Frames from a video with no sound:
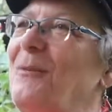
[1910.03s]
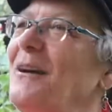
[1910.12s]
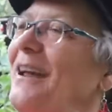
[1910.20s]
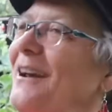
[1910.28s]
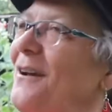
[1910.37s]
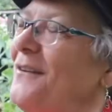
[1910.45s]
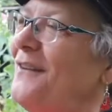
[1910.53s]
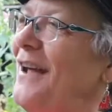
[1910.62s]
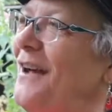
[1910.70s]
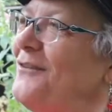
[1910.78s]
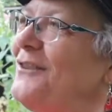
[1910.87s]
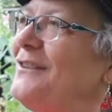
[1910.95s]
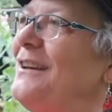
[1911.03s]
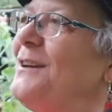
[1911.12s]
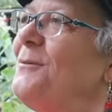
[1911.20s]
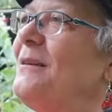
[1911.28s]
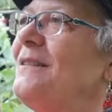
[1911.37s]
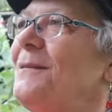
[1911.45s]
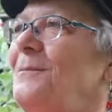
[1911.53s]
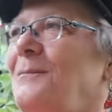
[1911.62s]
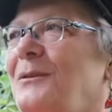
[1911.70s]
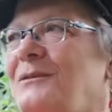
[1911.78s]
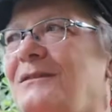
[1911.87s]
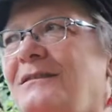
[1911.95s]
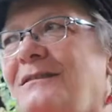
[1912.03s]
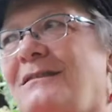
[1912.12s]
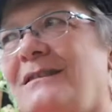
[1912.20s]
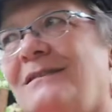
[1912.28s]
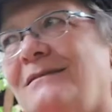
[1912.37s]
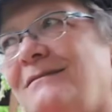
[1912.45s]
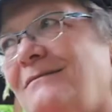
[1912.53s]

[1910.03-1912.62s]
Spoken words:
But I also have to deal with the person that